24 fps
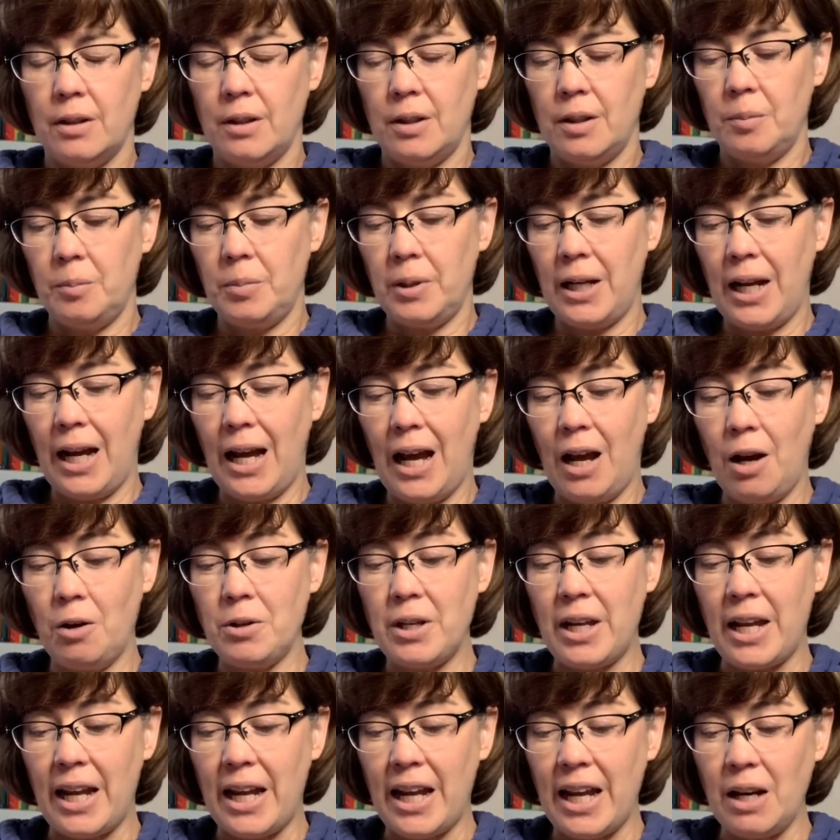"But how
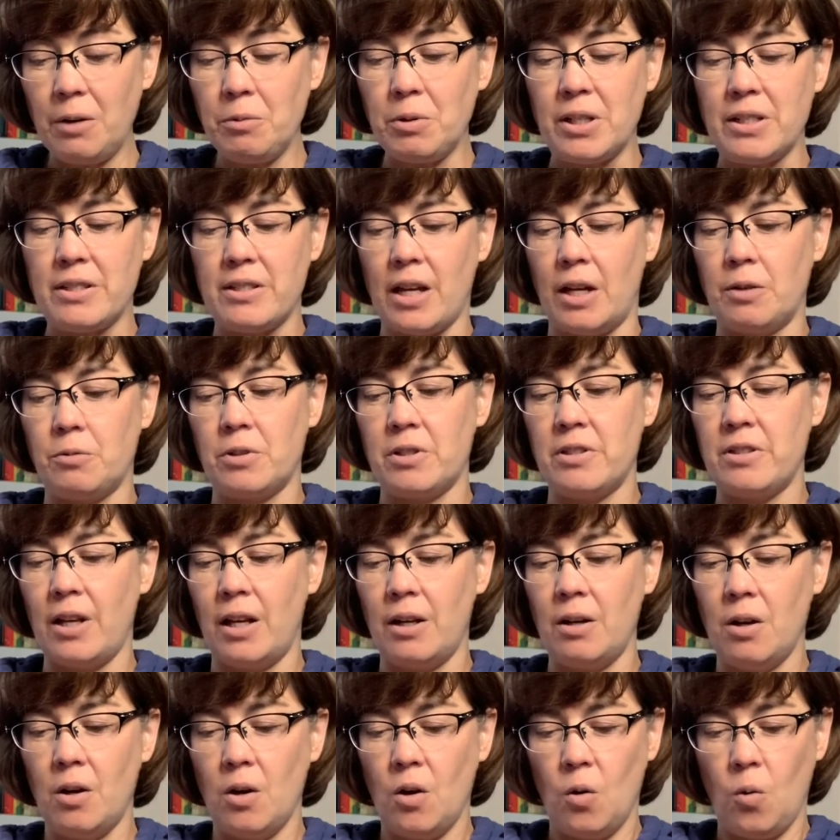can we?" Sandra said.
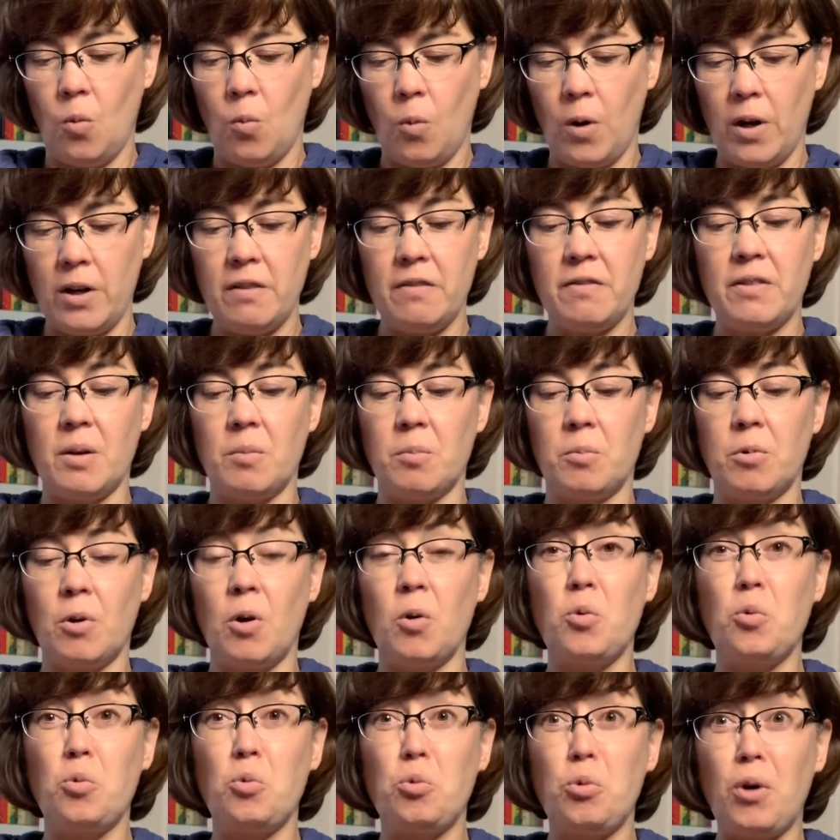"One of them broke
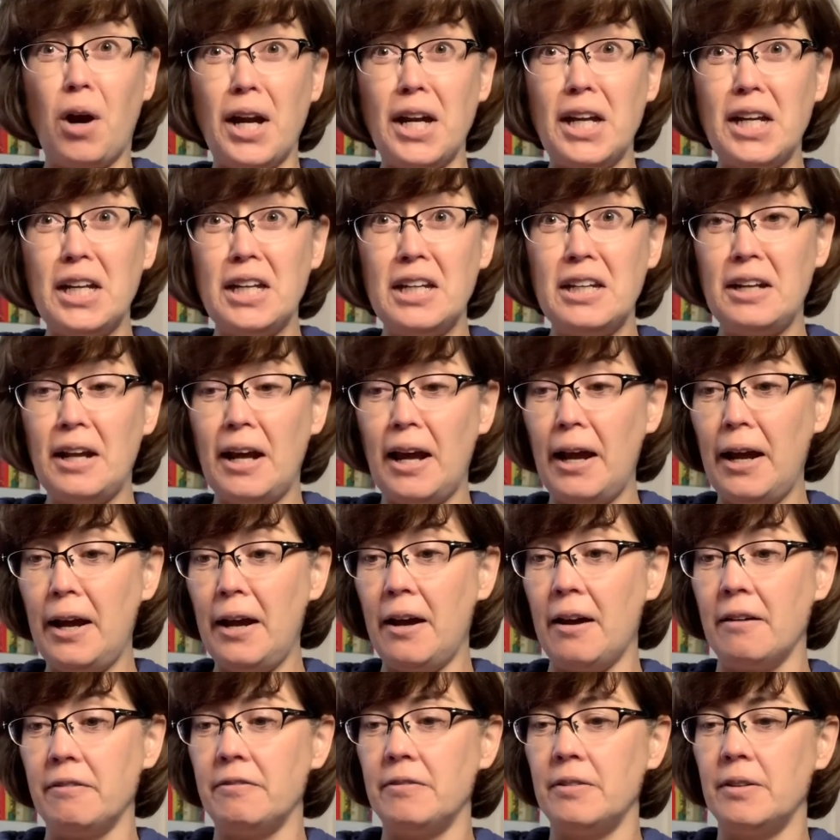right in
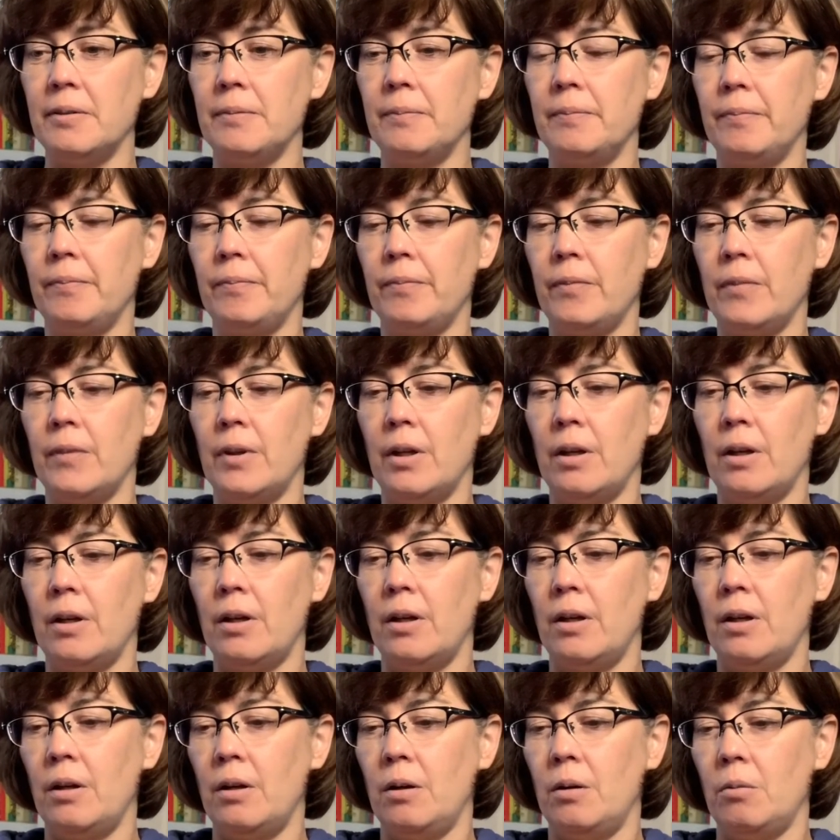half."
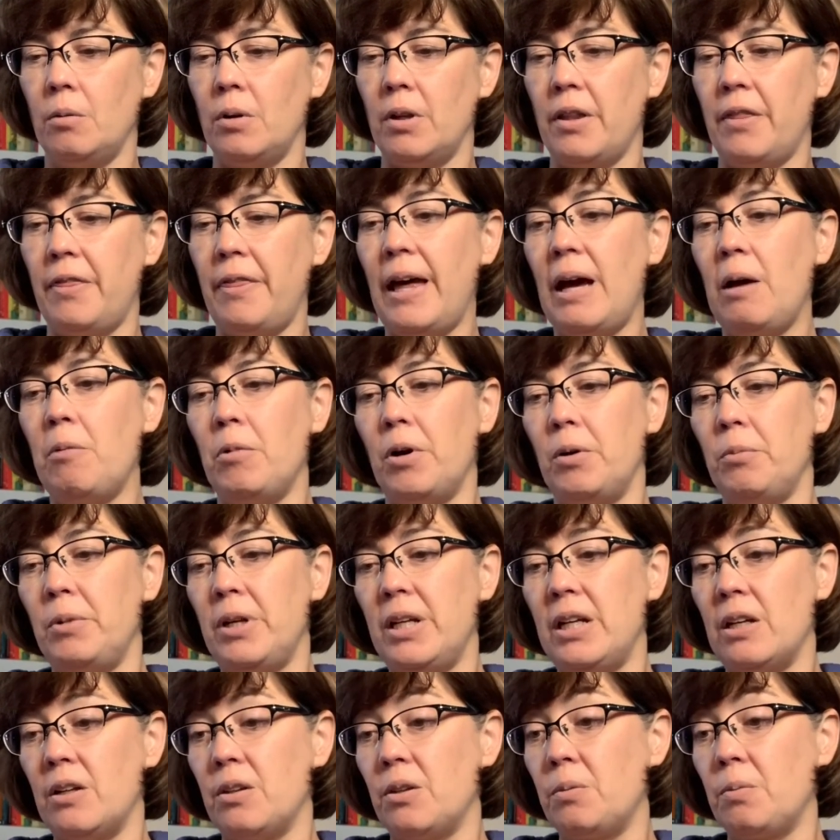"Well, that one we
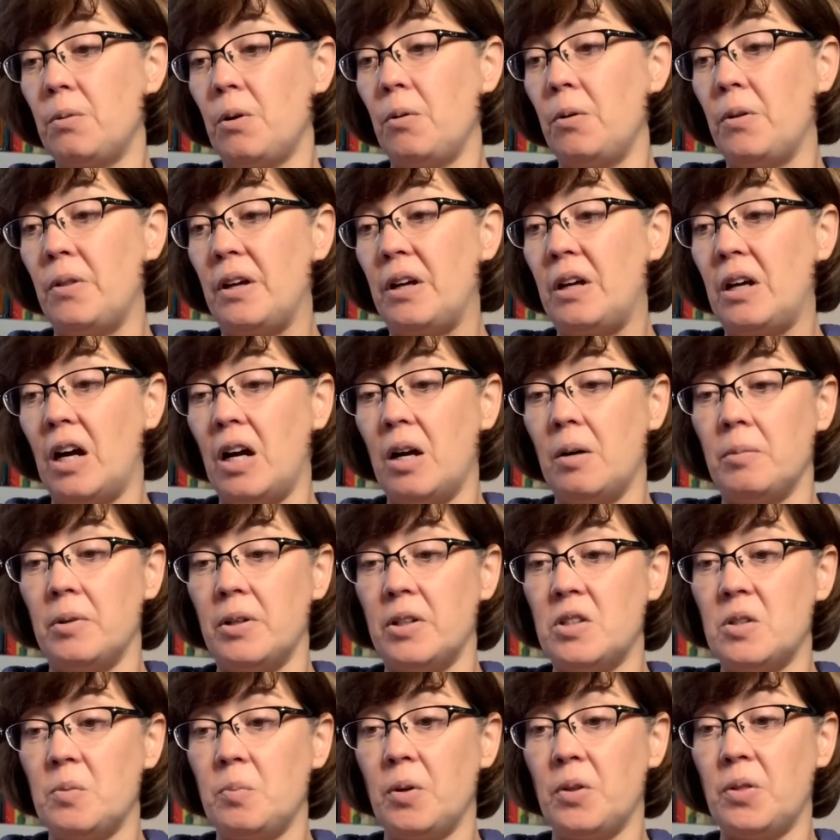can throw in the
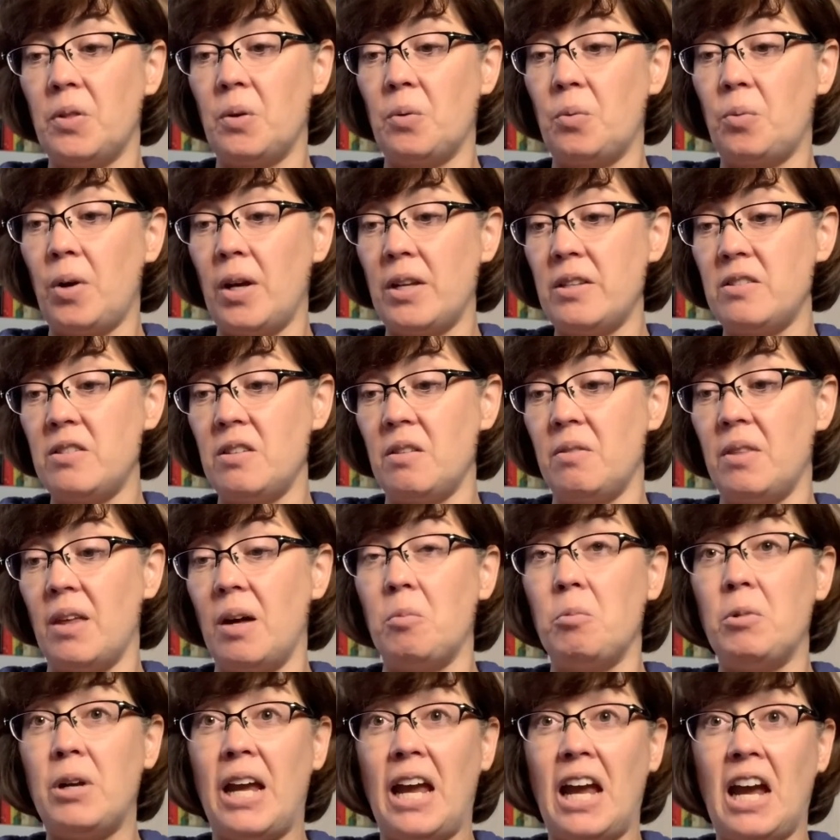garbage, but the rest of them
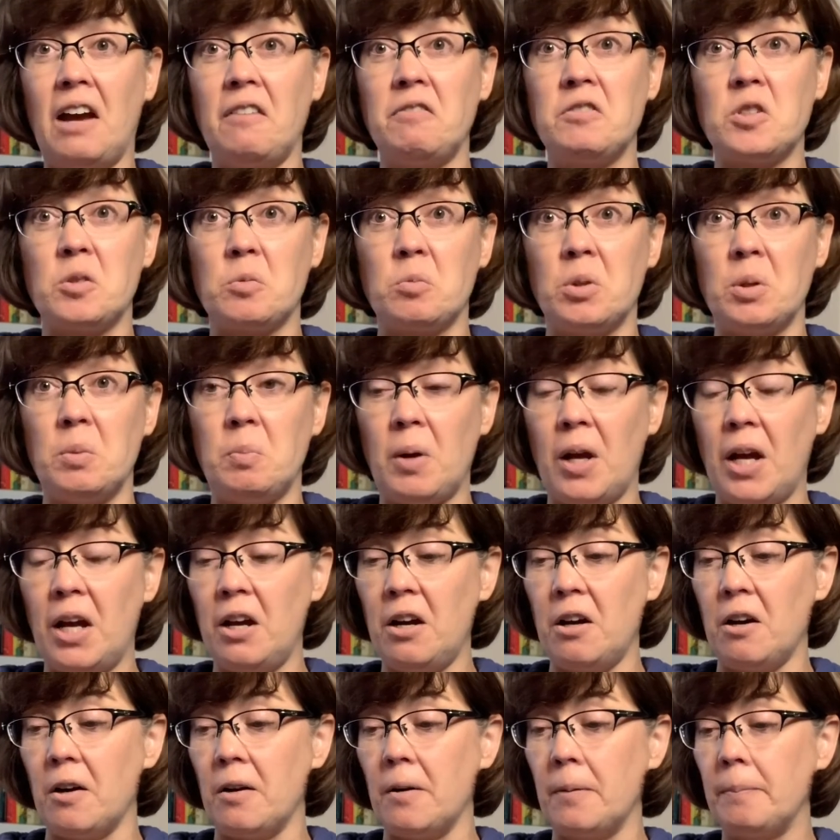we have to
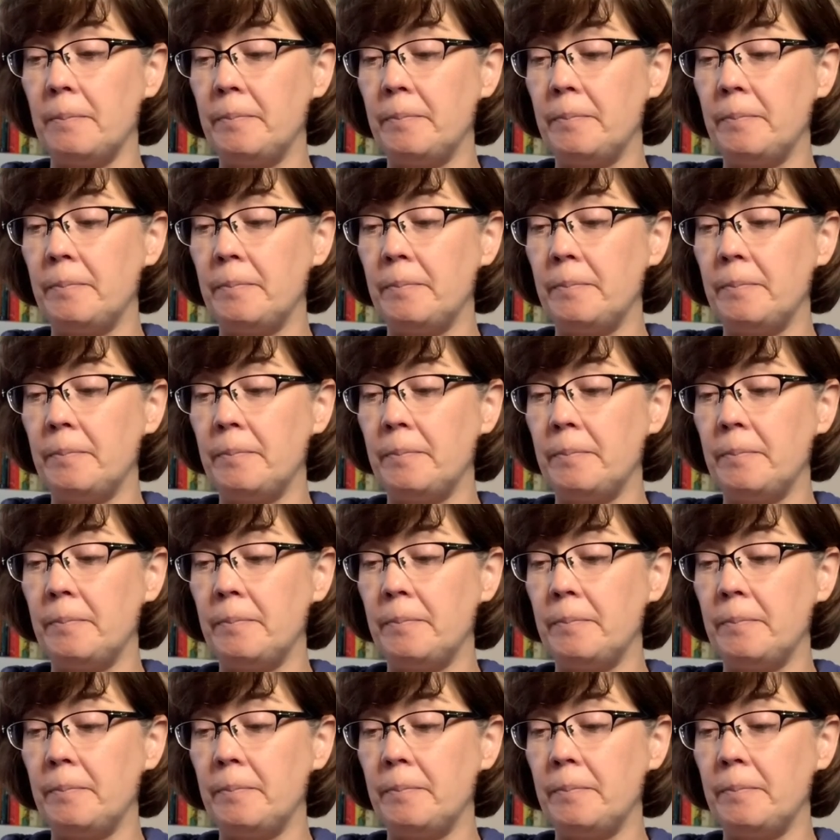repair."